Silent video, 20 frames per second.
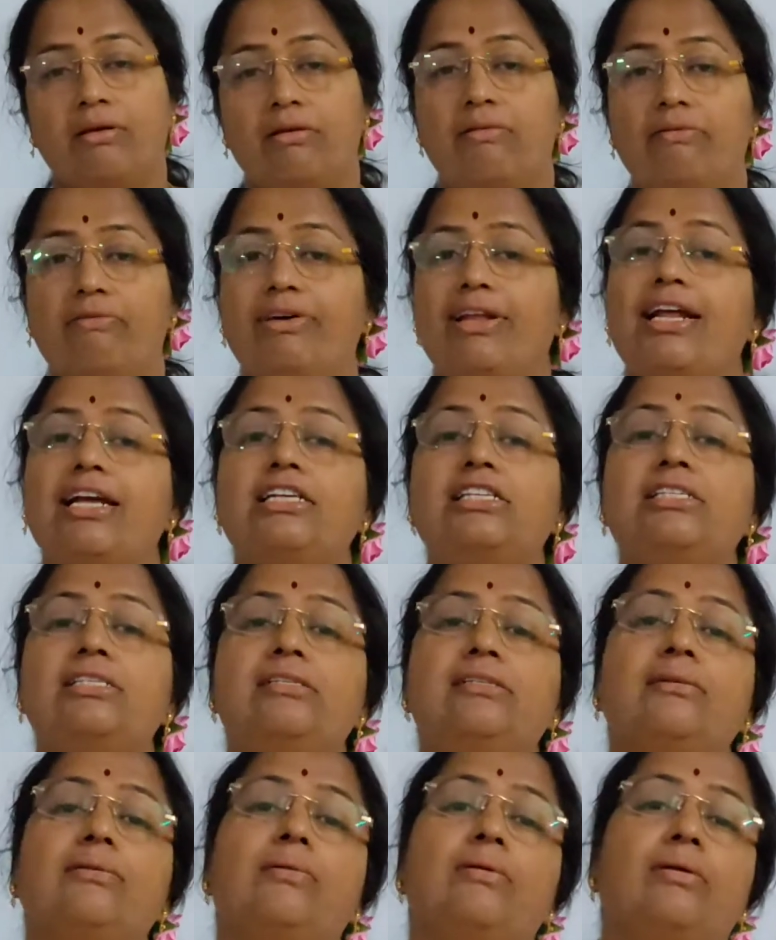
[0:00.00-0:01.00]

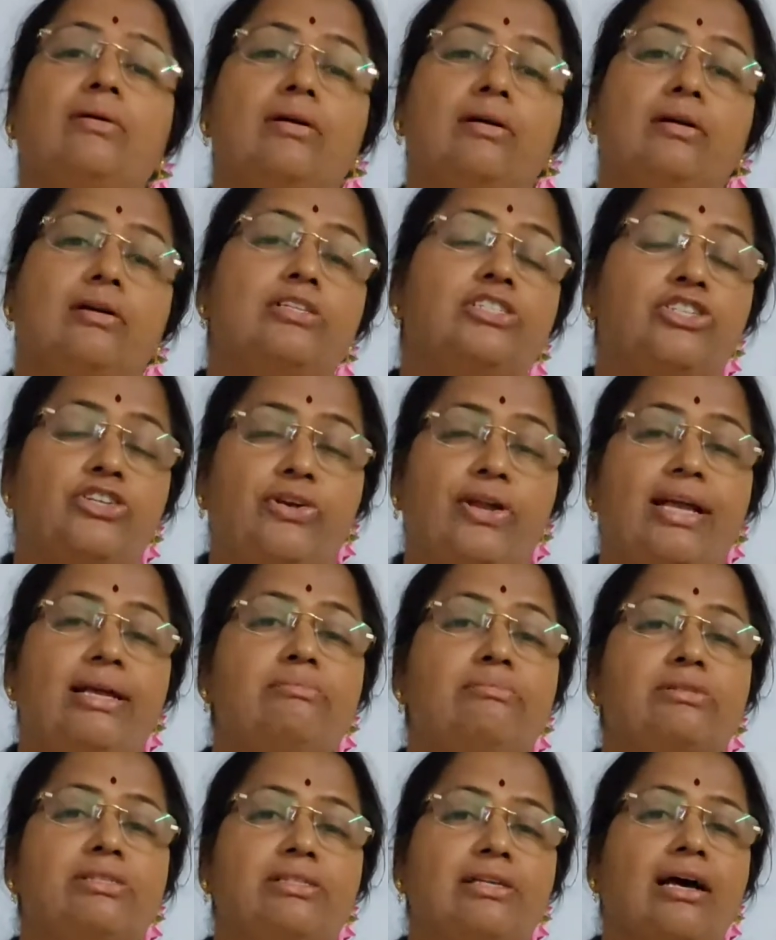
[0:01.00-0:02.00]
whereas
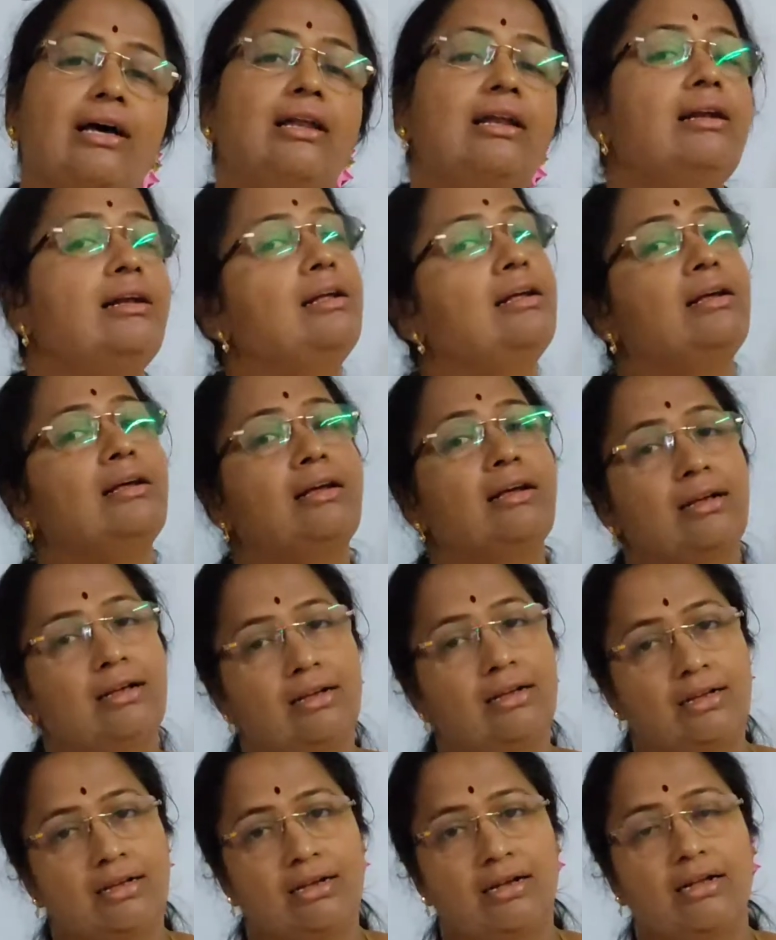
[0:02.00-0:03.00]
streams are
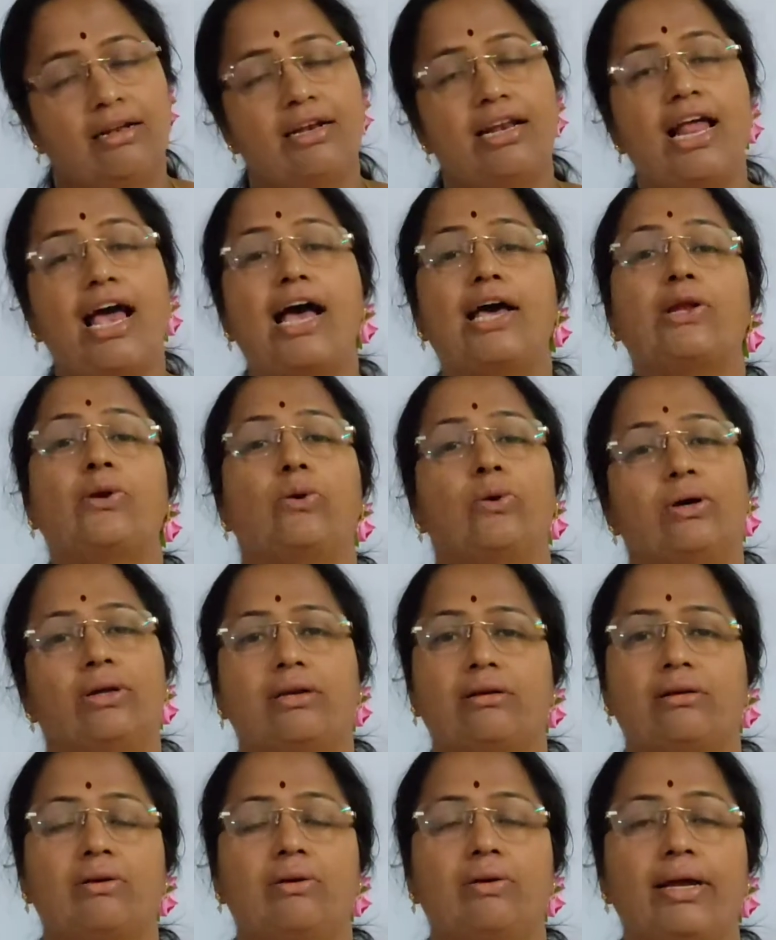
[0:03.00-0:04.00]
narrower.
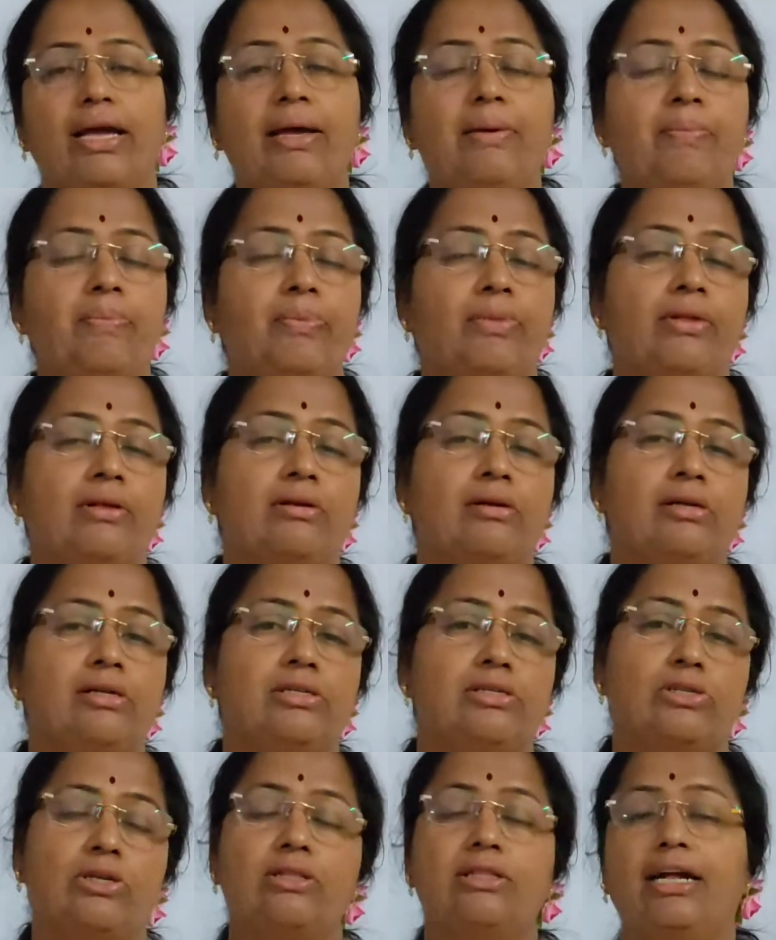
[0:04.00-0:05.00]
Okay,
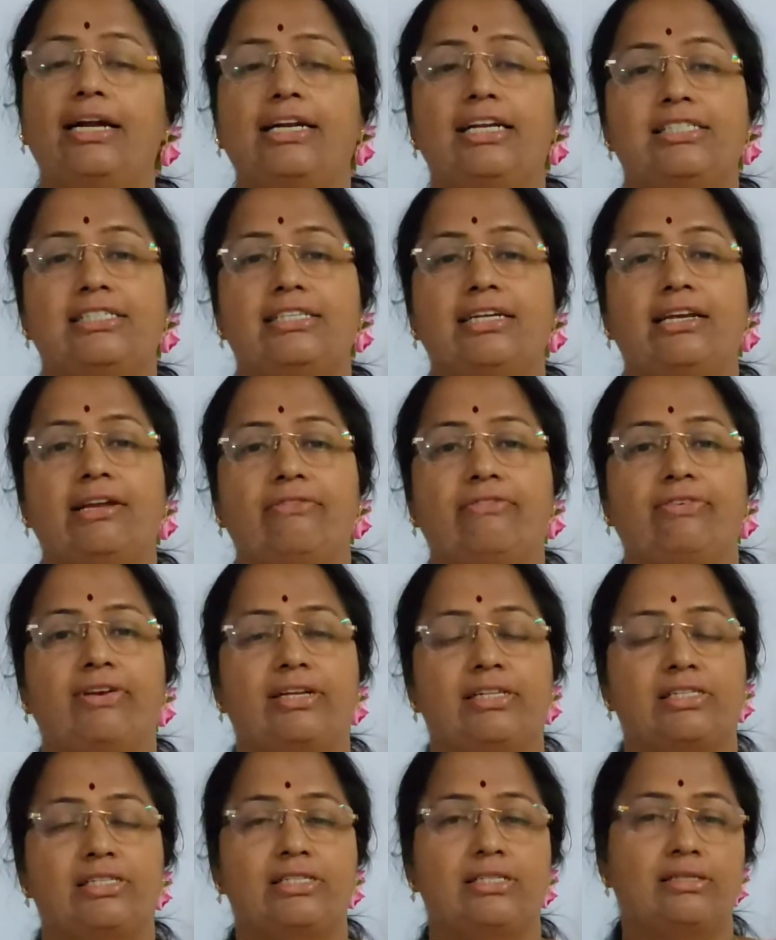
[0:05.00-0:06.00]
So that is the
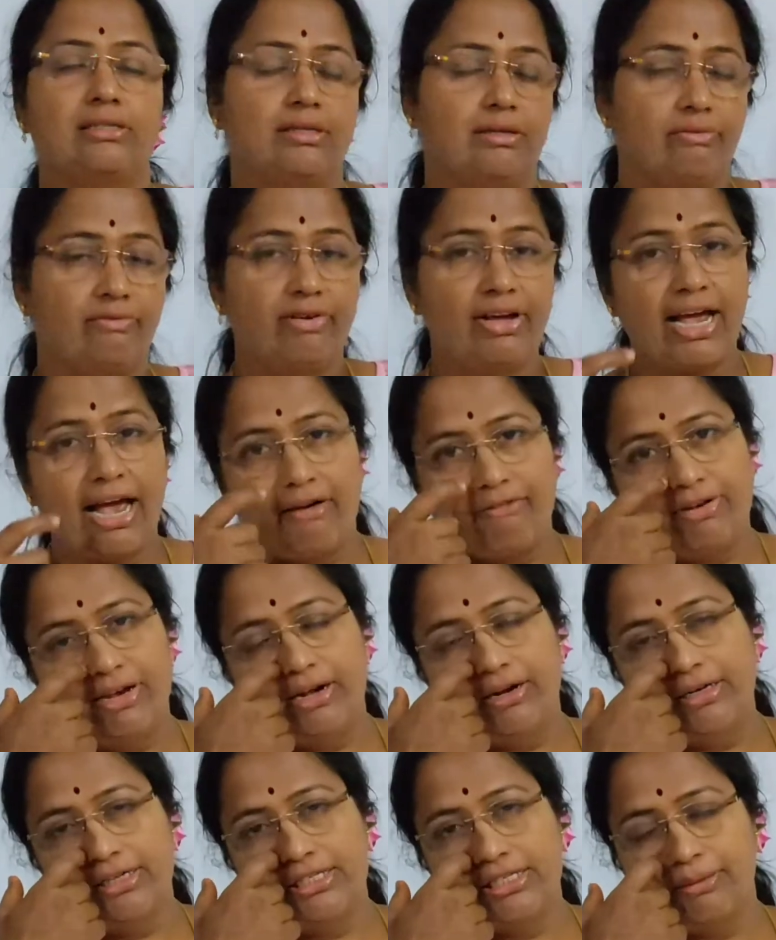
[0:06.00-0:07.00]
difference. We have
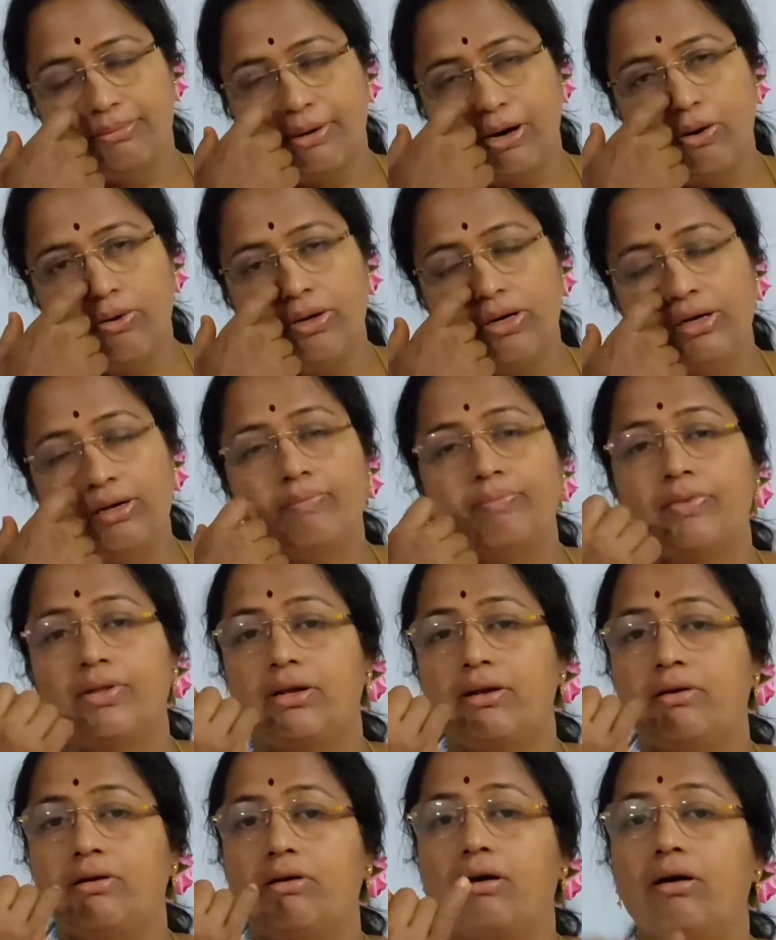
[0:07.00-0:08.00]
learnt about
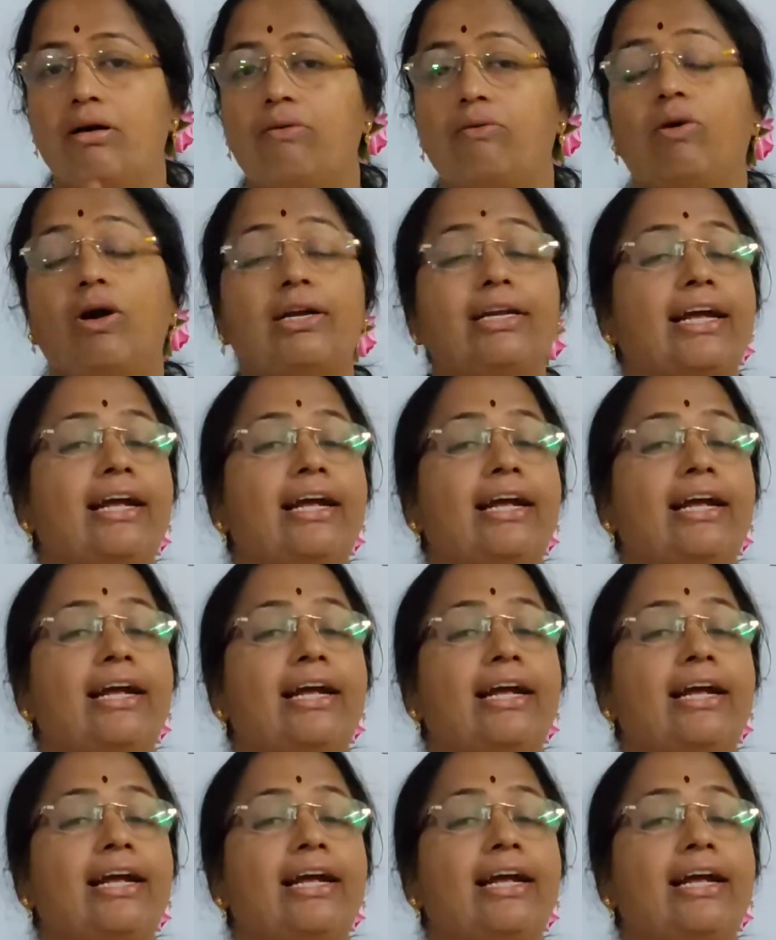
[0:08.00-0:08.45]
what